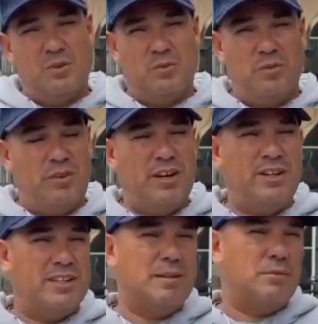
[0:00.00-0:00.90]
we're very
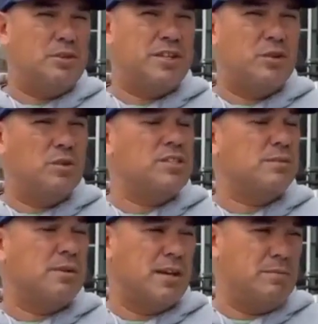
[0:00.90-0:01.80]
determined to try and win
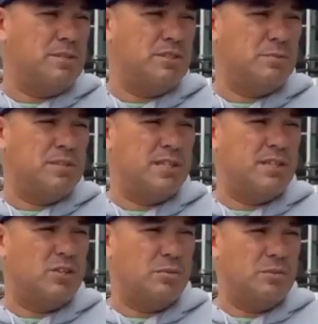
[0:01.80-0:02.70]
some games in this
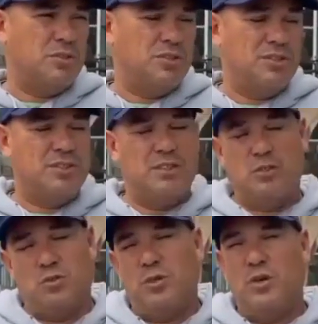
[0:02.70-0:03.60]
particular competition this year,
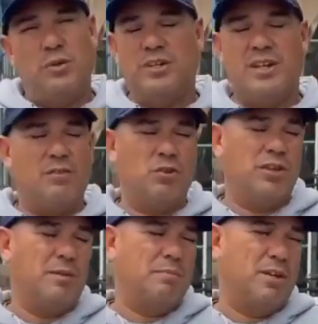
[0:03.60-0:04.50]
because we know we didn't have a
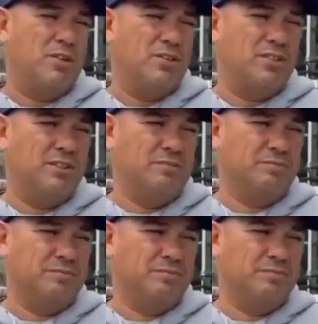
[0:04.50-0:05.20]
good campaign last year.